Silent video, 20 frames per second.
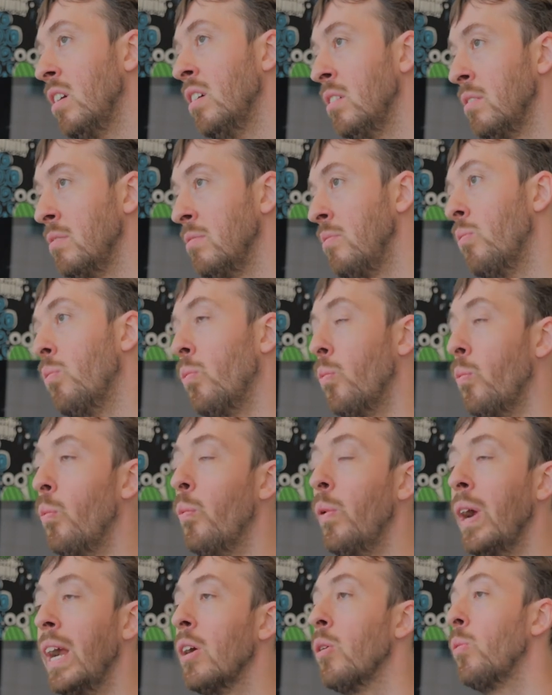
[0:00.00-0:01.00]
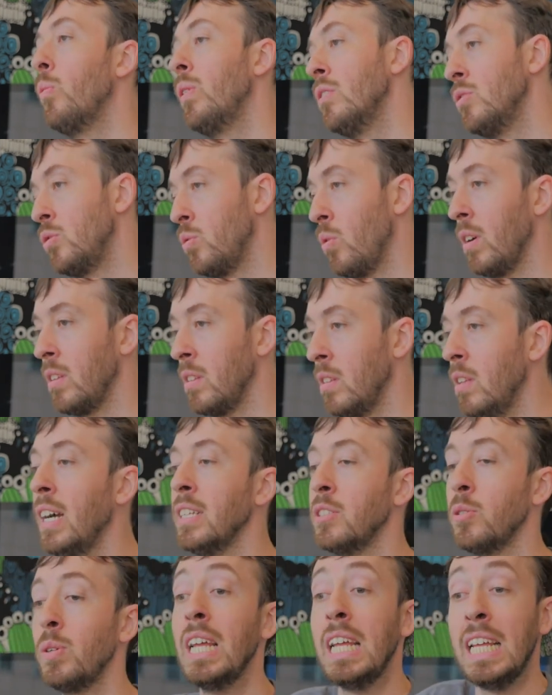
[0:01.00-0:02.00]
of where we're drawing the
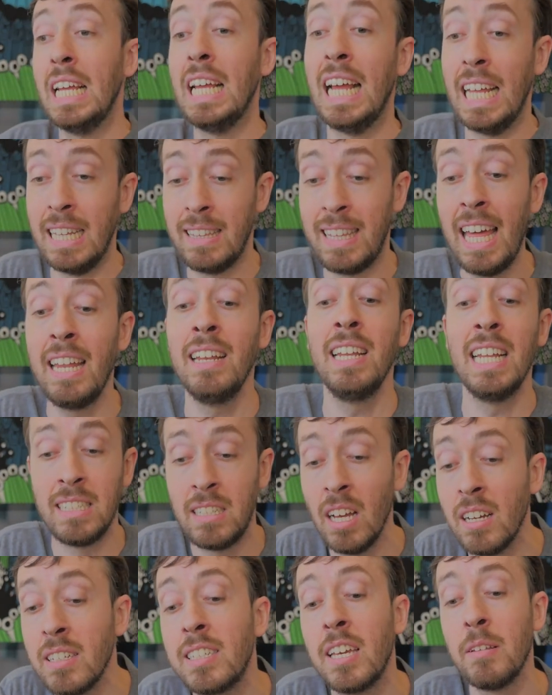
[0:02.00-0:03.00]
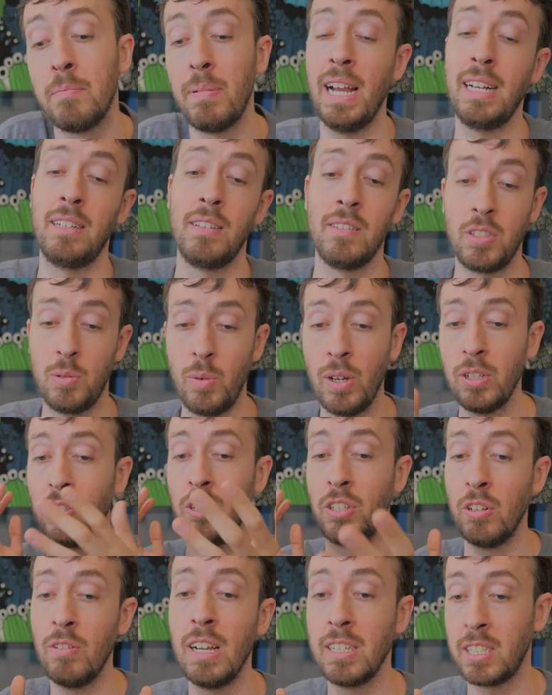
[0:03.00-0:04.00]
line. So then it does get back to this
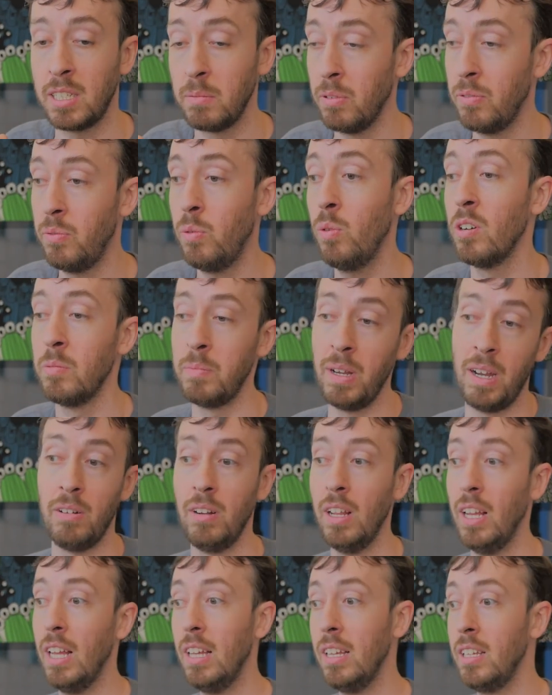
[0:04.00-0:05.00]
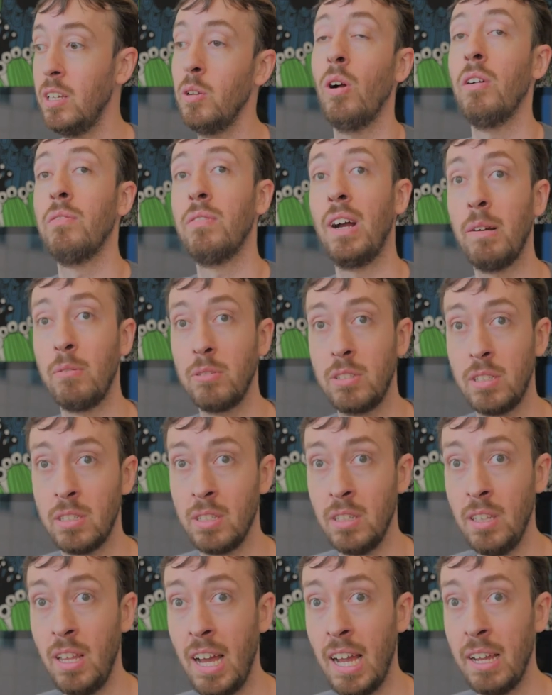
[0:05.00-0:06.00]
question you're asking before about, you know, are viruses
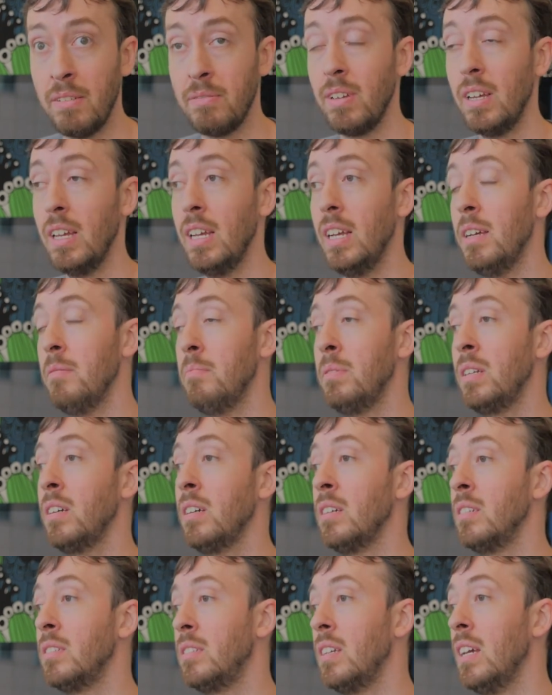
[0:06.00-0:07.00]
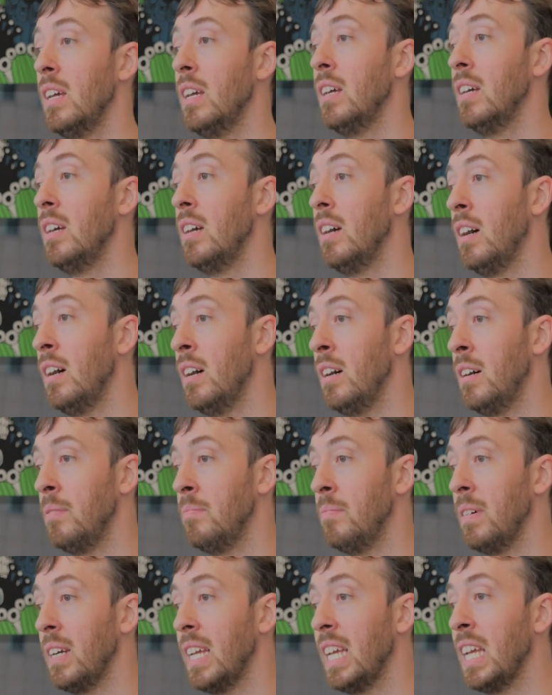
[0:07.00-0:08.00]
alive? Because
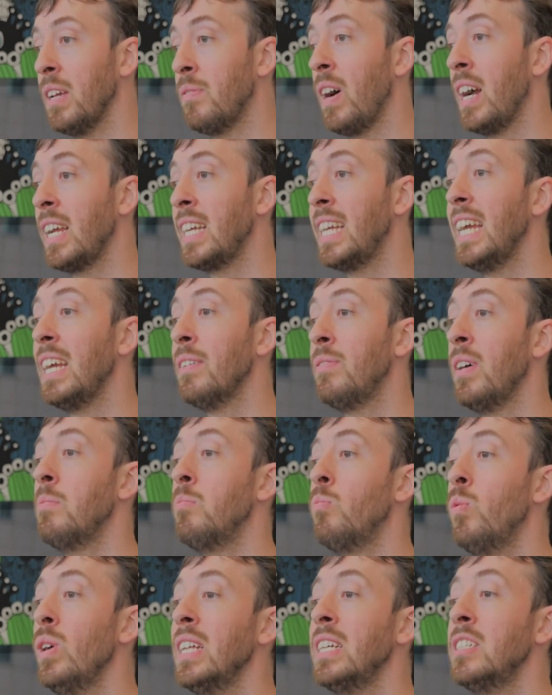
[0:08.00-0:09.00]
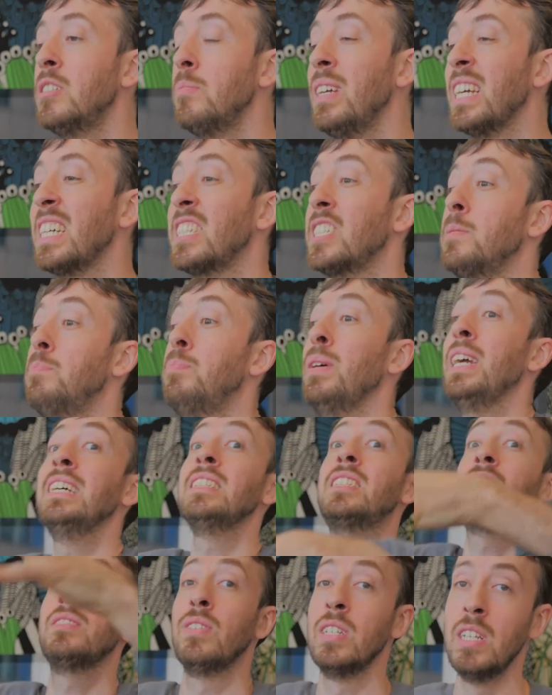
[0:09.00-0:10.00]
if I'm willing to be
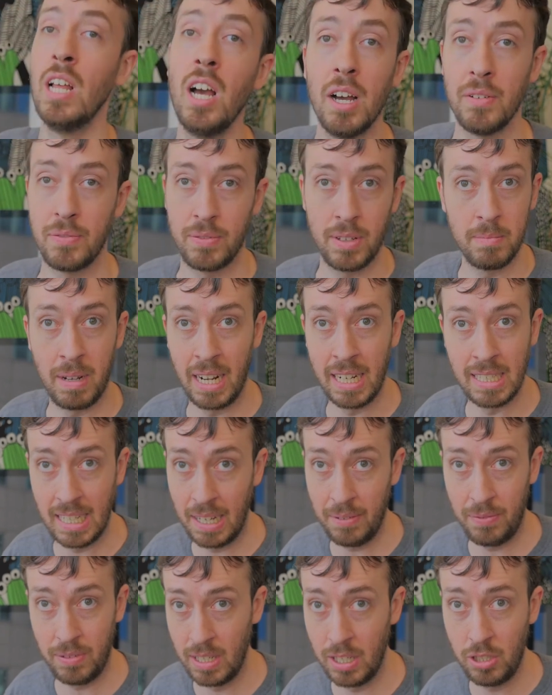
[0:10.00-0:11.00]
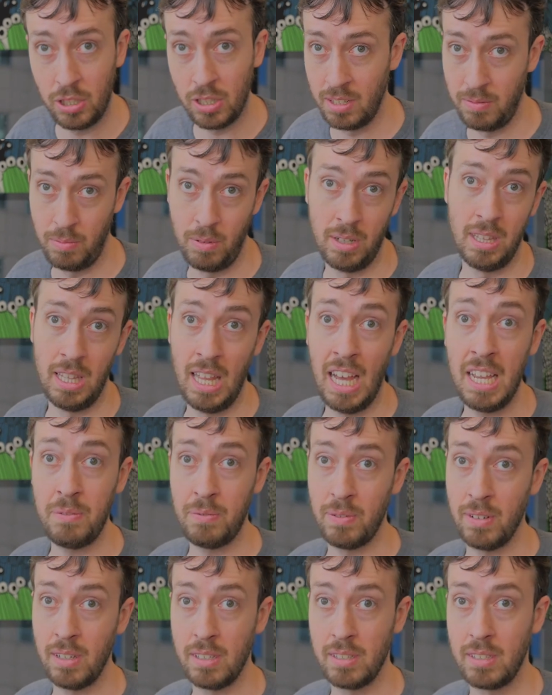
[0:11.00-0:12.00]
expansive enough in my definition of what
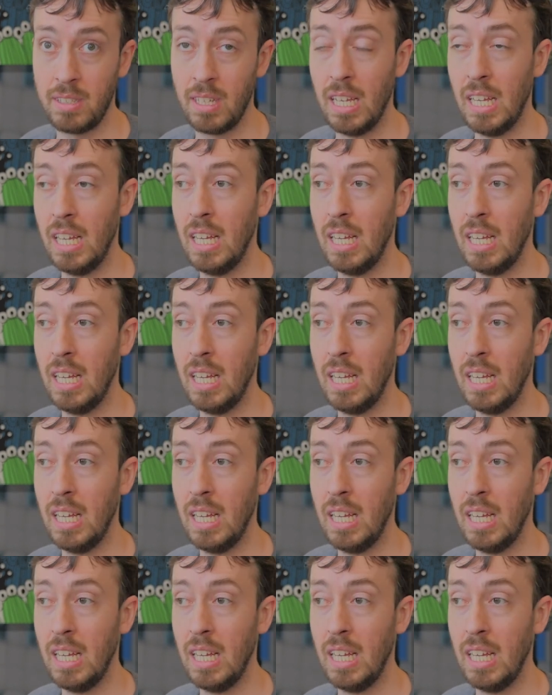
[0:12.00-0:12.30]
life is,